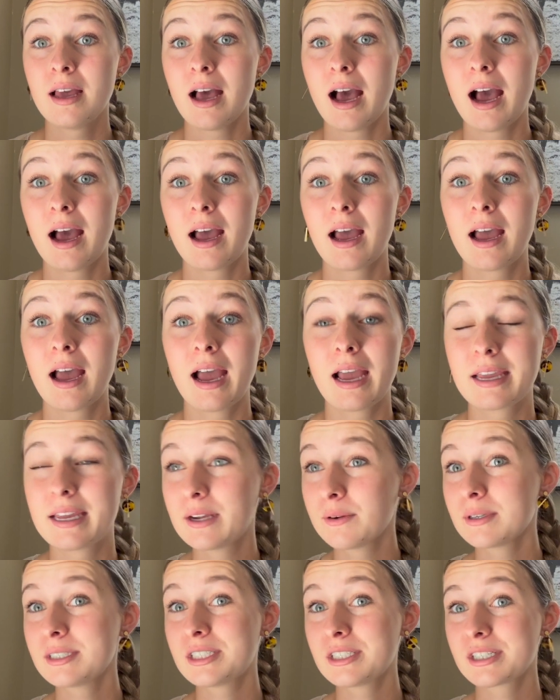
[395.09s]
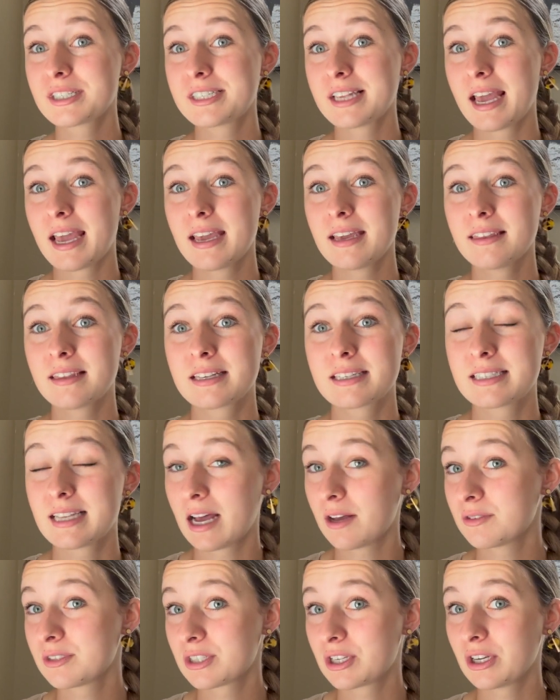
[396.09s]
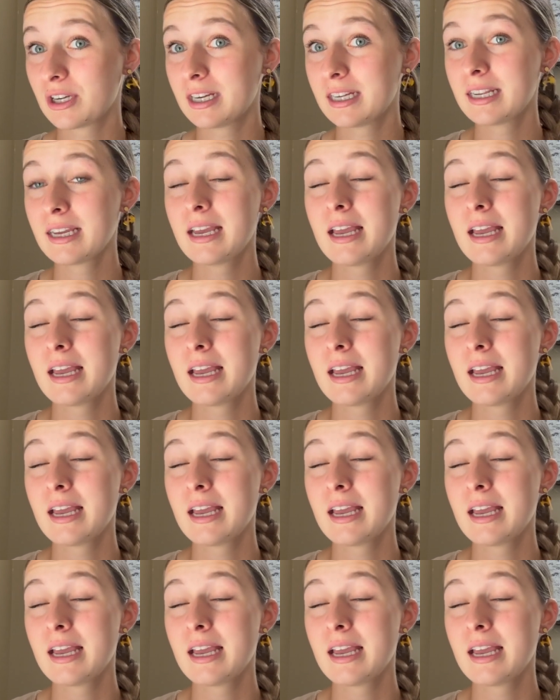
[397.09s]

I hear what you're saying. This sounds good.